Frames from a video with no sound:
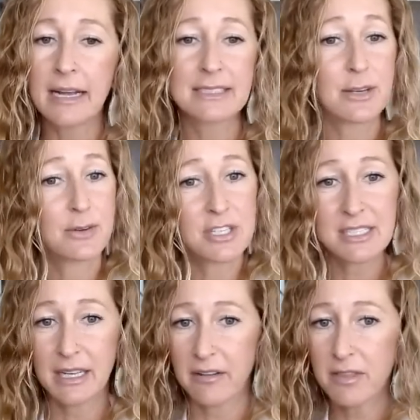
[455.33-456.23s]
So
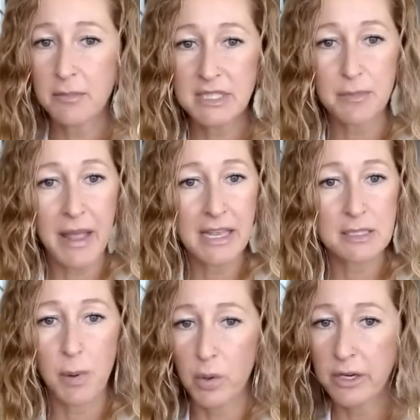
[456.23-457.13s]
just give them space,
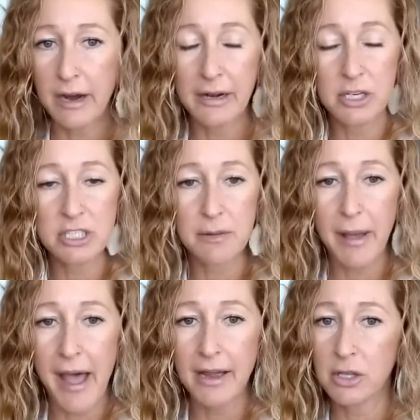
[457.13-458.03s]
pull your energy
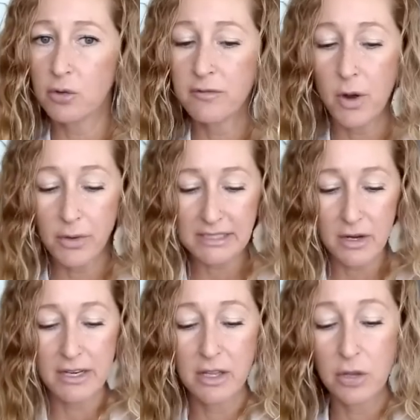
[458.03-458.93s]
back, you focus
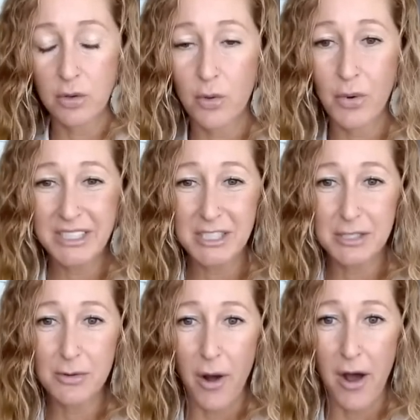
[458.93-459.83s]
on you,
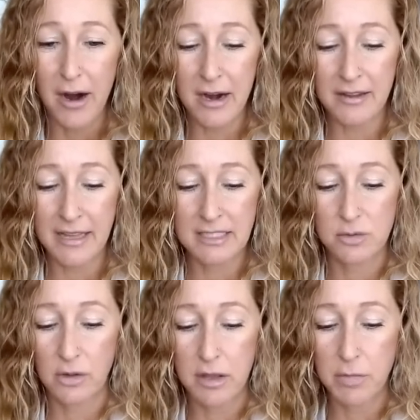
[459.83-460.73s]
which you are,
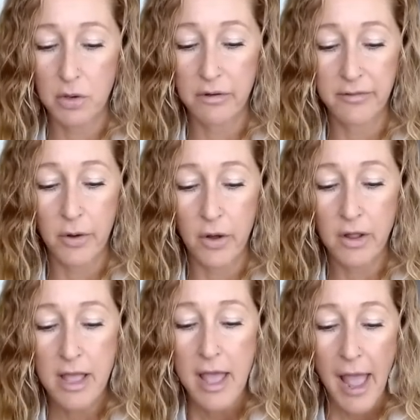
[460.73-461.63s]
that's really
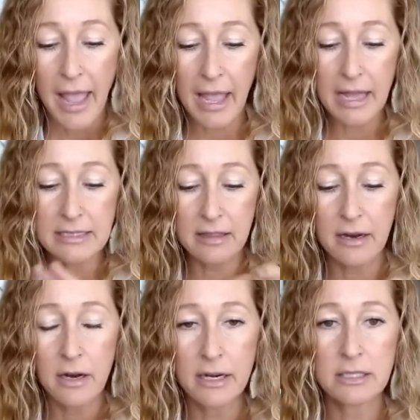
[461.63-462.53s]
beautiful, and
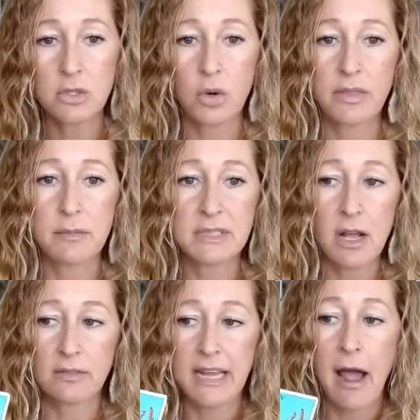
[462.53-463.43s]
they're gonna sort
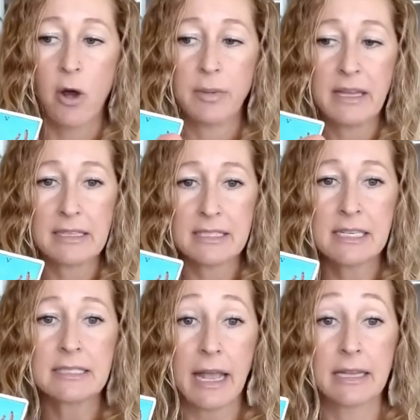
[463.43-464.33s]
themselves out, because
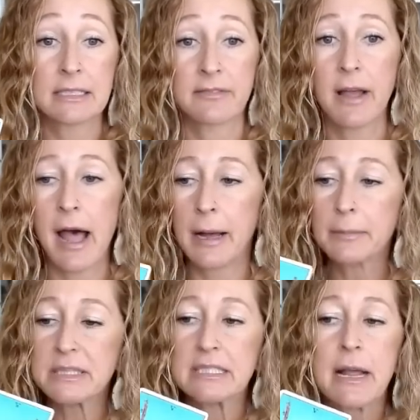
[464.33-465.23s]
this Ace of
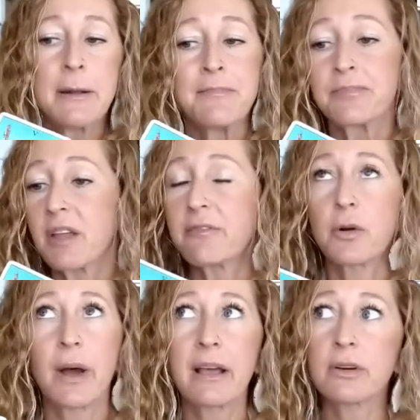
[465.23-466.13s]
Cups,
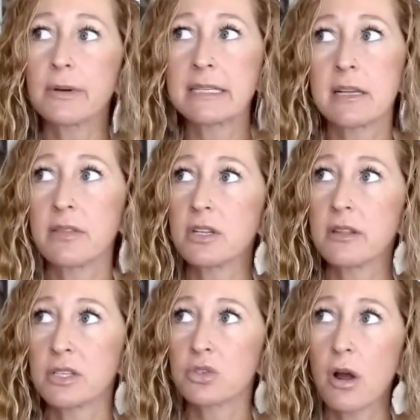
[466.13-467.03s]
for whatever reason,
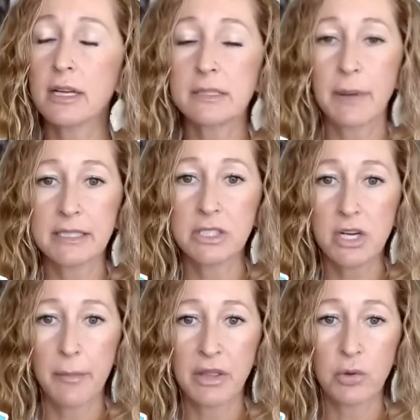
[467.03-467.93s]
the strongest message
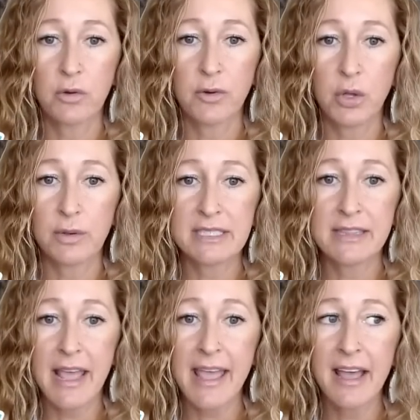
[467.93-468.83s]
coming through for you is
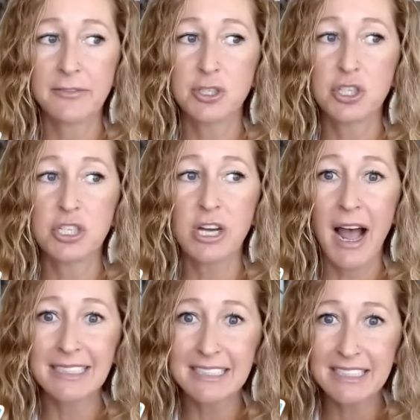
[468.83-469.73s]
they have
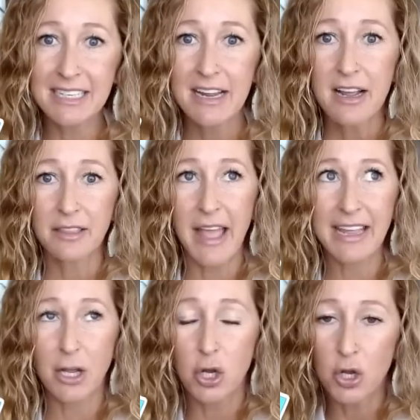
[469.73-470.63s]
just
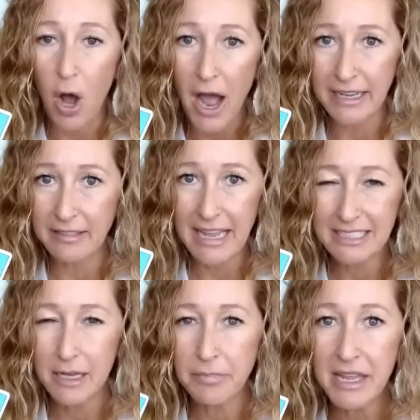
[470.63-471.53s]
like got it. Like
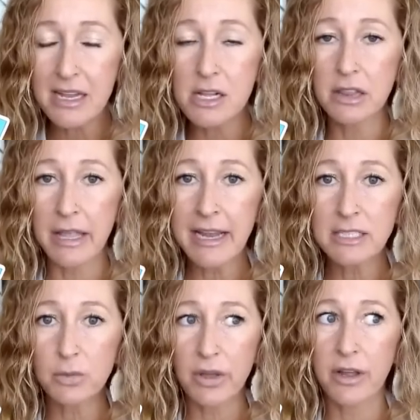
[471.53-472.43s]
something
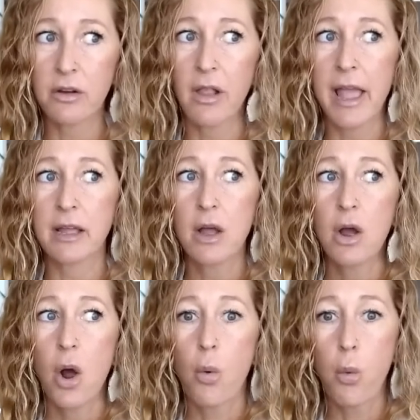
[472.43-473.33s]
clicked where they're like,
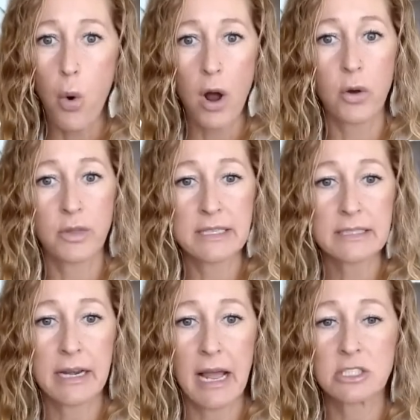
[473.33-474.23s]
whoa, this
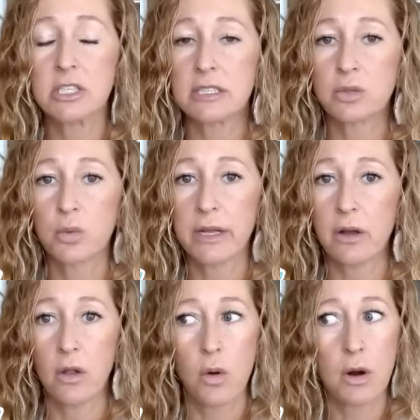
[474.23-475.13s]
connection is
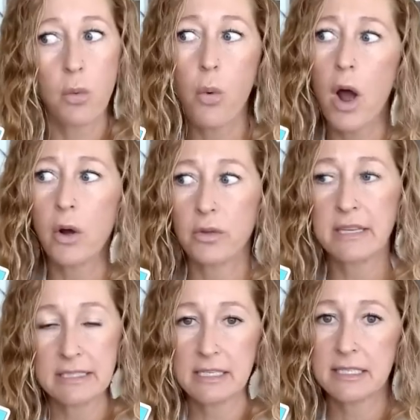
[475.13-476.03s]
real, or whoa,
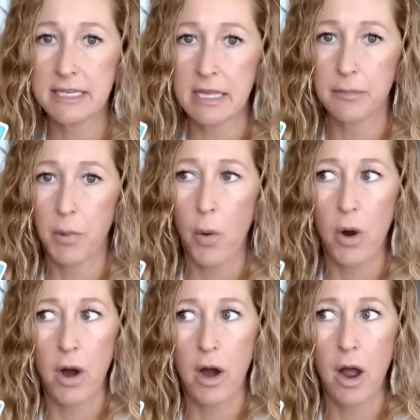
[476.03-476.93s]
this is deep,
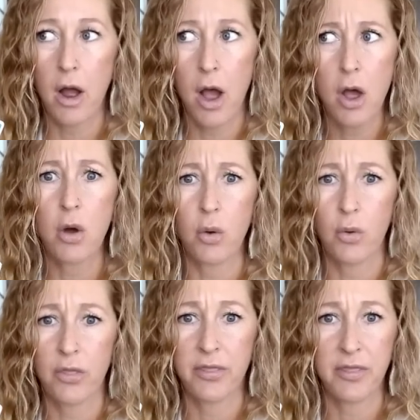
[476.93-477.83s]
or
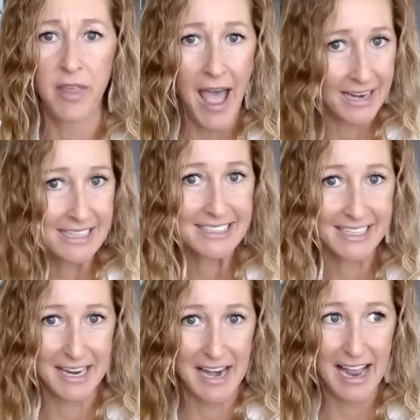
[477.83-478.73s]
oh, that is a
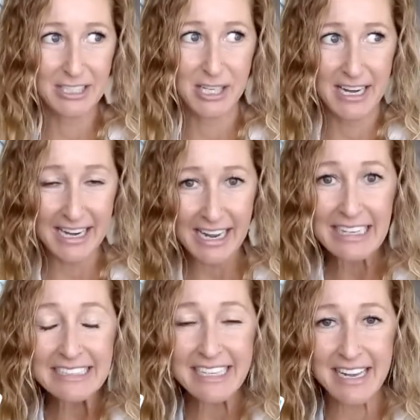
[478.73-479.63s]
connection. It
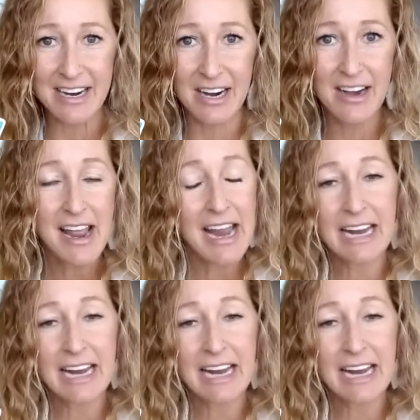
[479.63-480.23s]
is here.